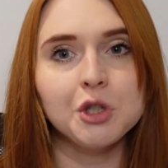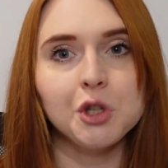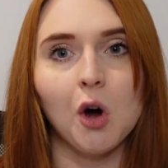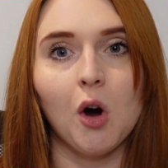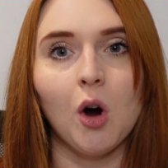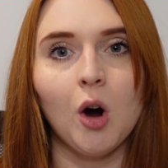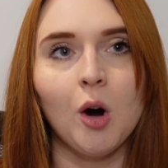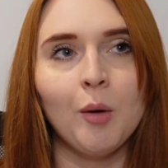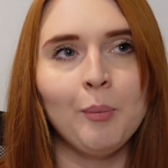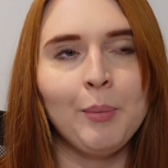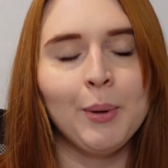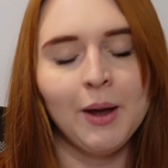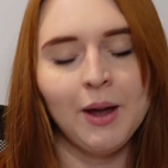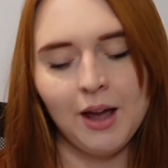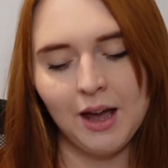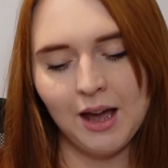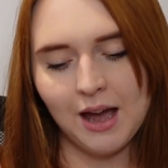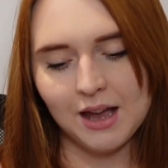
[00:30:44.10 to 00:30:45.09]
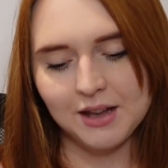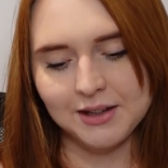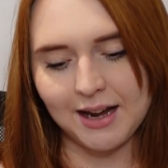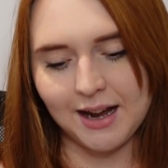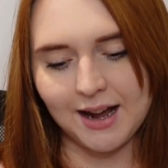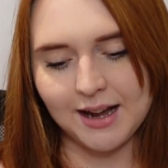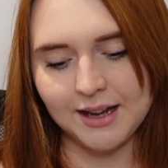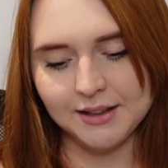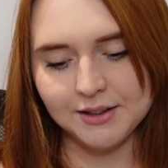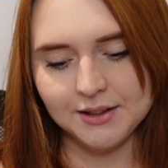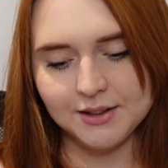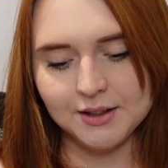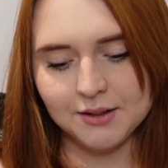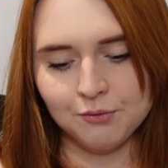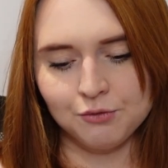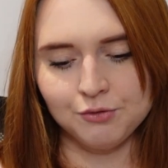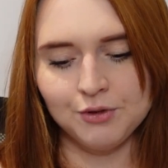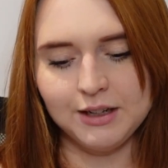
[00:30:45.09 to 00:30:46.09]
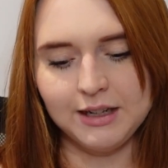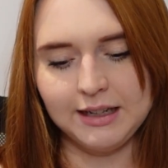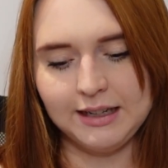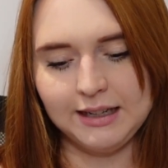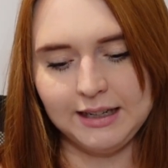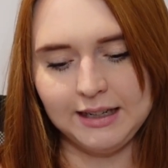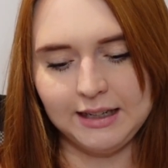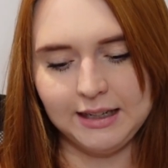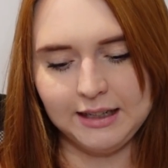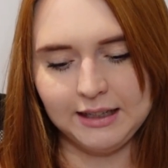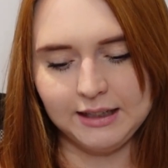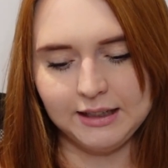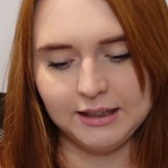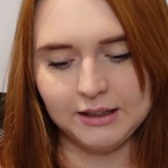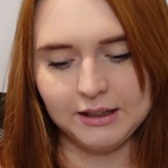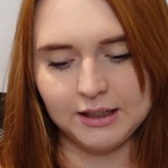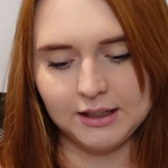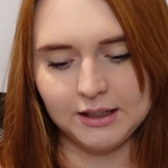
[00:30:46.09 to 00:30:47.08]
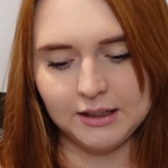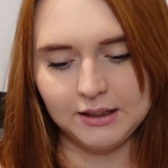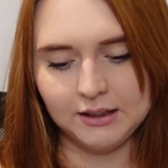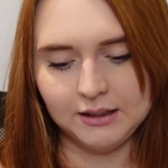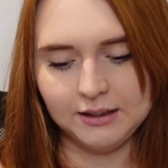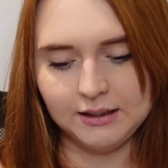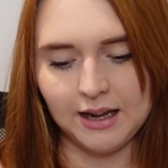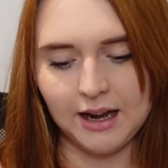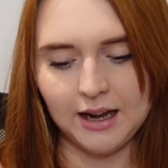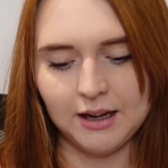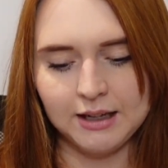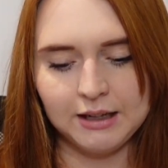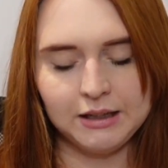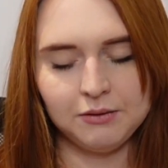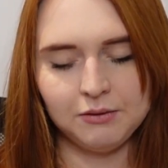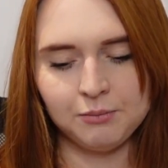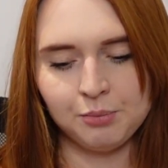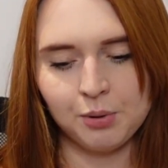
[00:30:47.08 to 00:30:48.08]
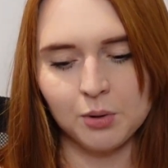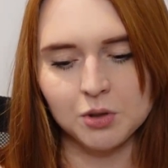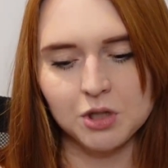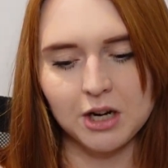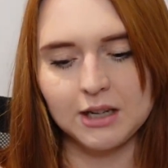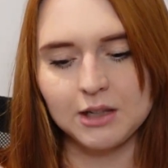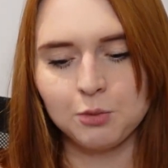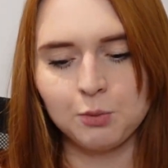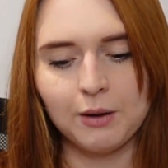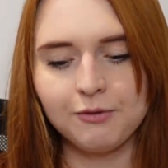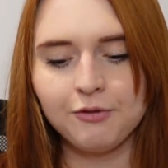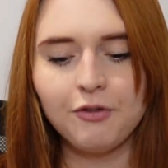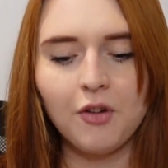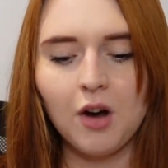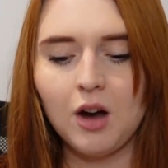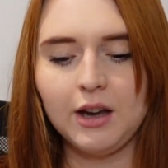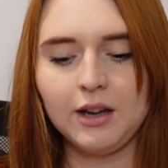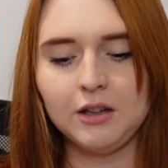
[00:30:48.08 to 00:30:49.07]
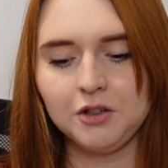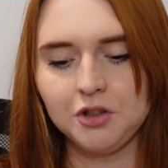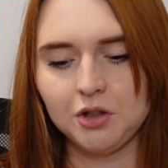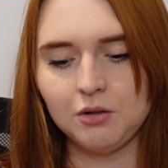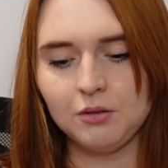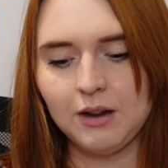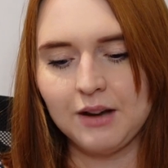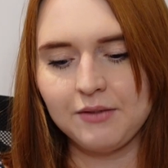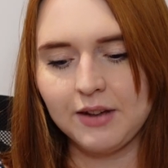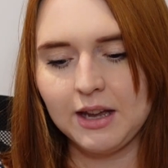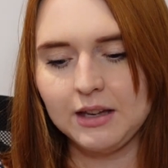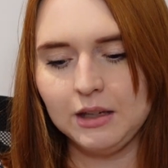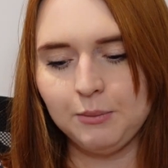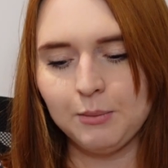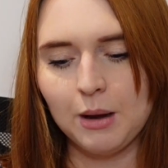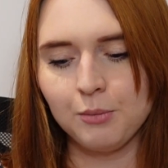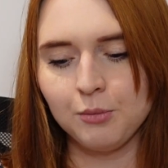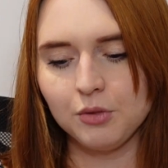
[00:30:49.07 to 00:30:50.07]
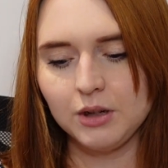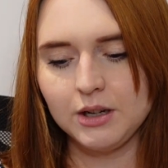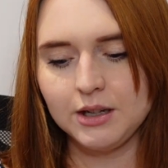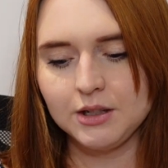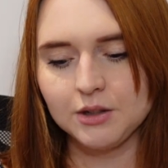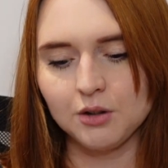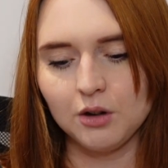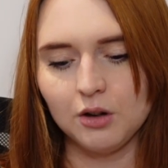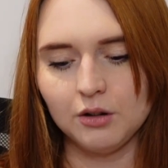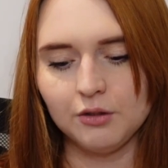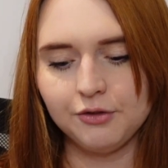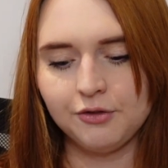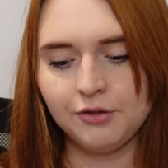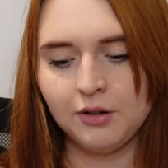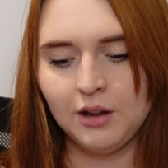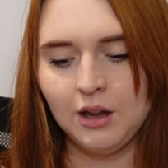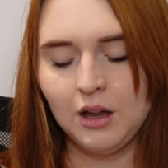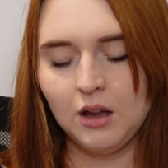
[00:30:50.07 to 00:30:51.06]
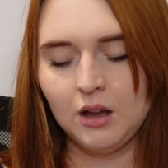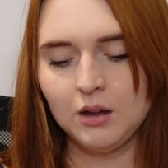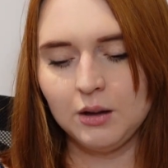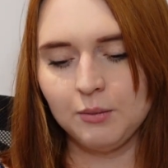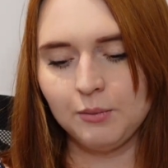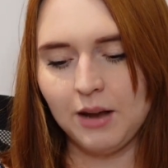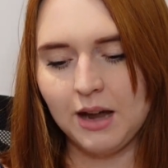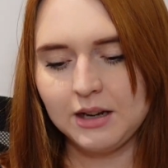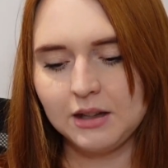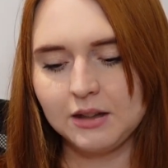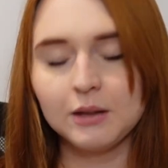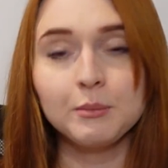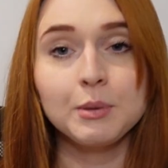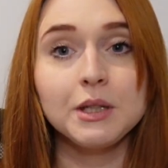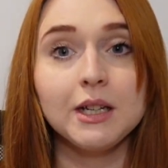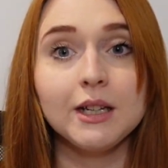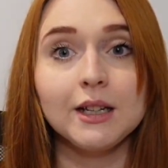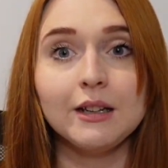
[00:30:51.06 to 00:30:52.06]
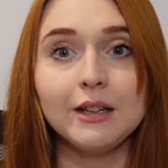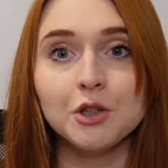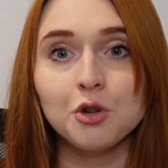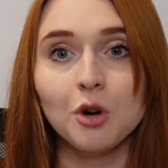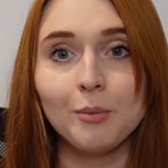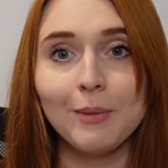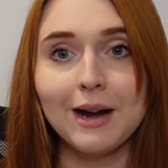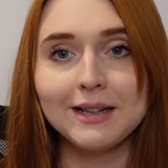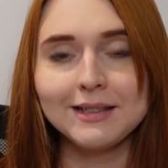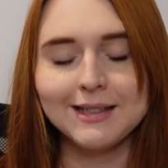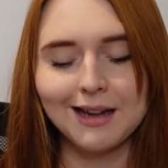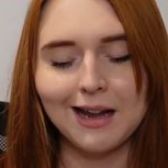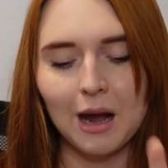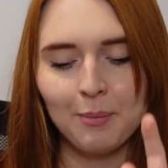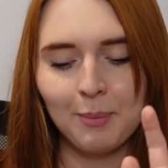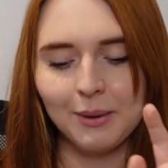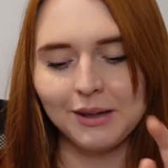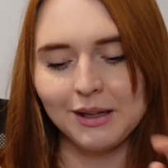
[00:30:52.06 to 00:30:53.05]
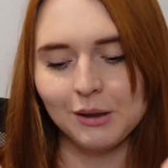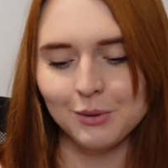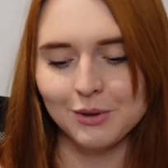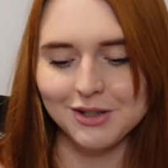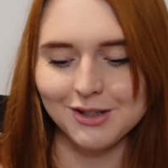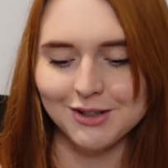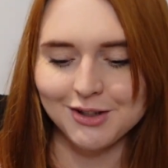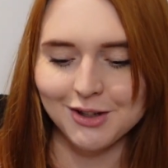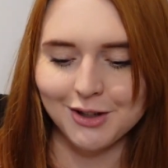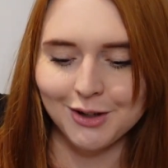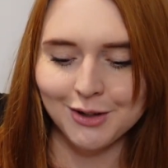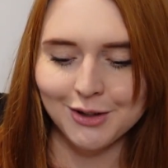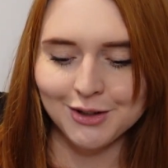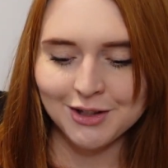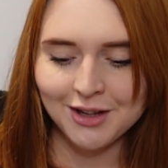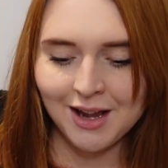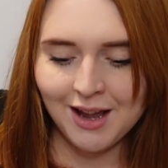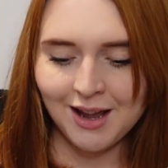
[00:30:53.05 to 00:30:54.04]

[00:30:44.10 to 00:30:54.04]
top and really, yeah, project went fine. I don't have any memories of anything particularly traumatic happening, which is good.